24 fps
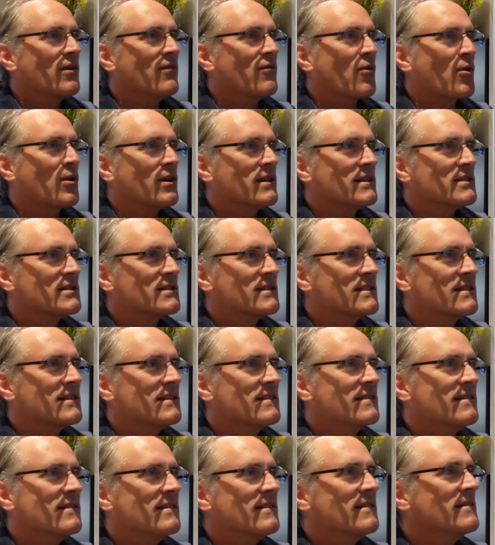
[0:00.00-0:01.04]
a vortice,
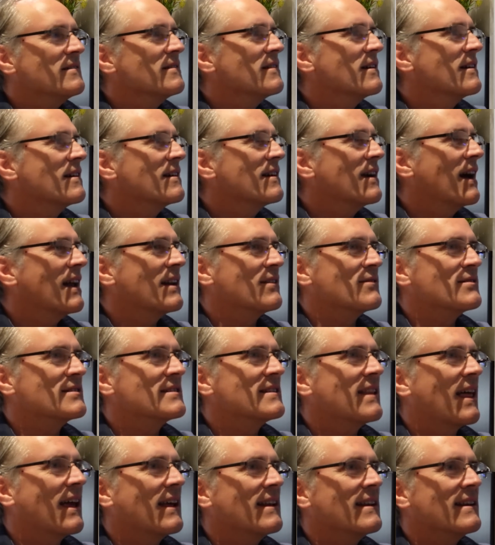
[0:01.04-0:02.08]
kind of
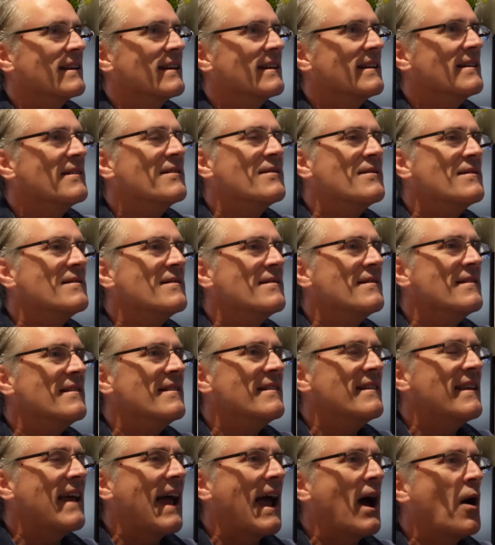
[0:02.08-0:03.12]
slightly
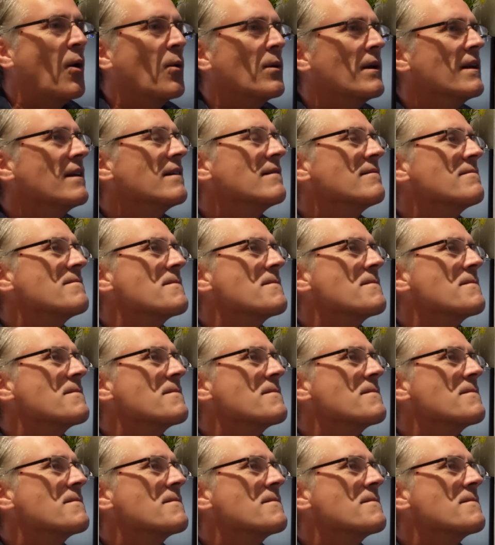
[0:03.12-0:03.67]
down